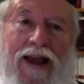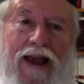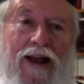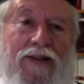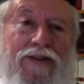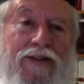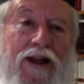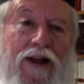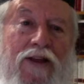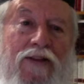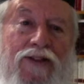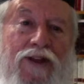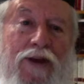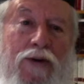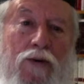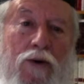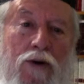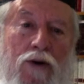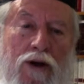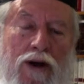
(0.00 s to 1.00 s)
and that
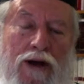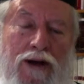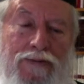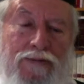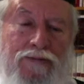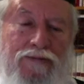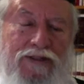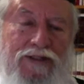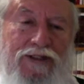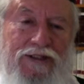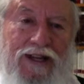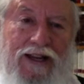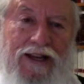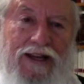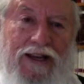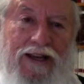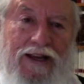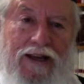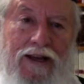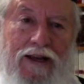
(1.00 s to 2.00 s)
they were uh,
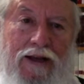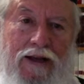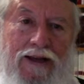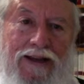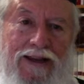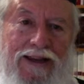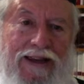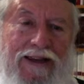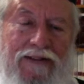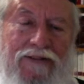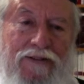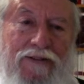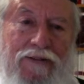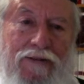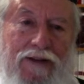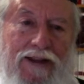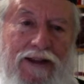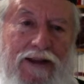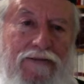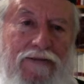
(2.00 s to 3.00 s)
sinning uh, evil,
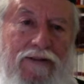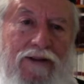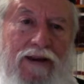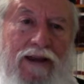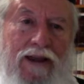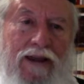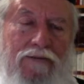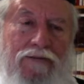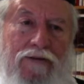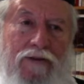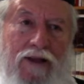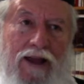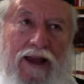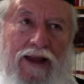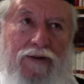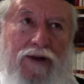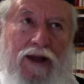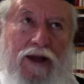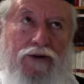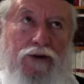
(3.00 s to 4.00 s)
e- evil
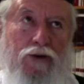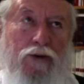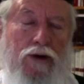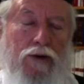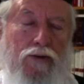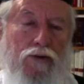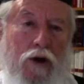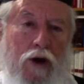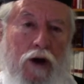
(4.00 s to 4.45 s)
and, and doing